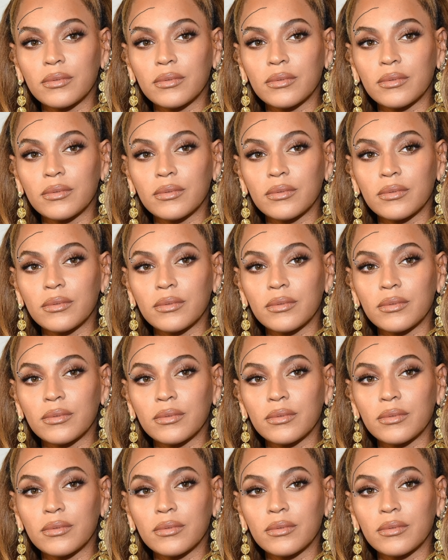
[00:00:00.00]

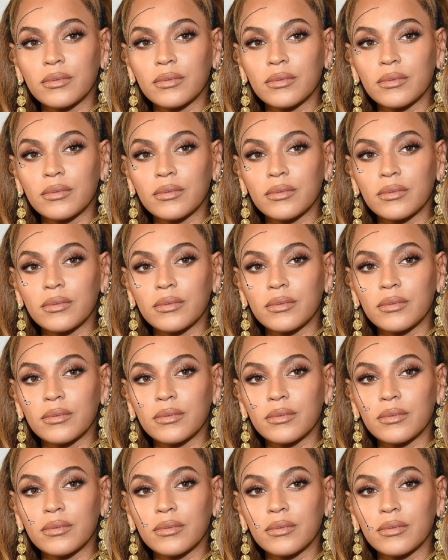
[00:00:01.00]

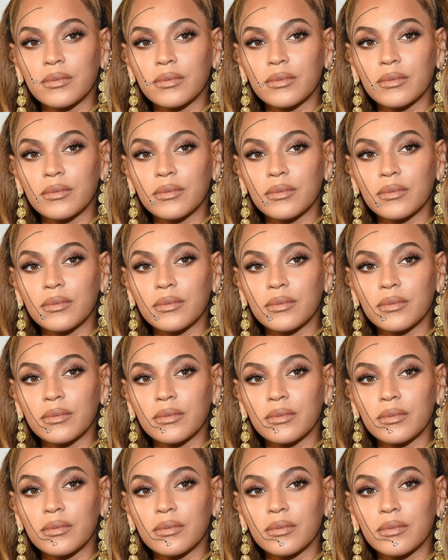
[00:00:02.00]

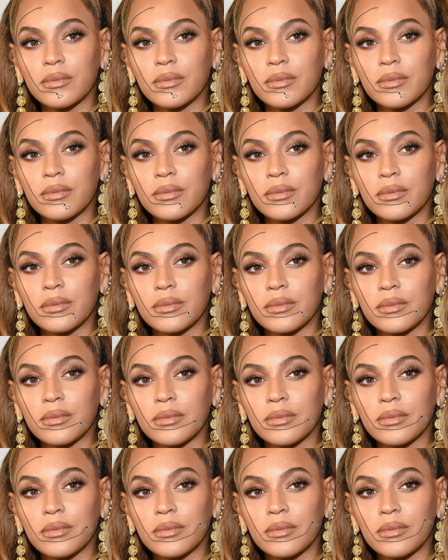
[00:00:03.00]

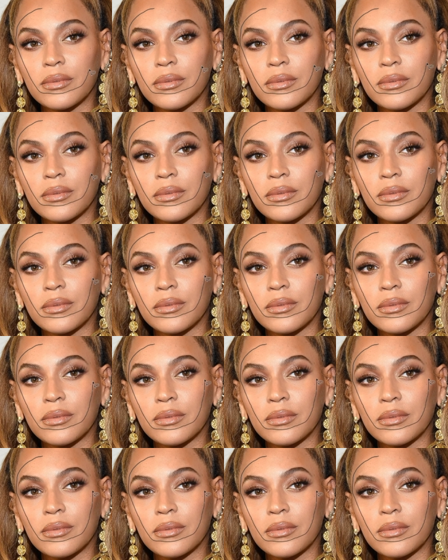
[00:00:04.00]
(no one is talking)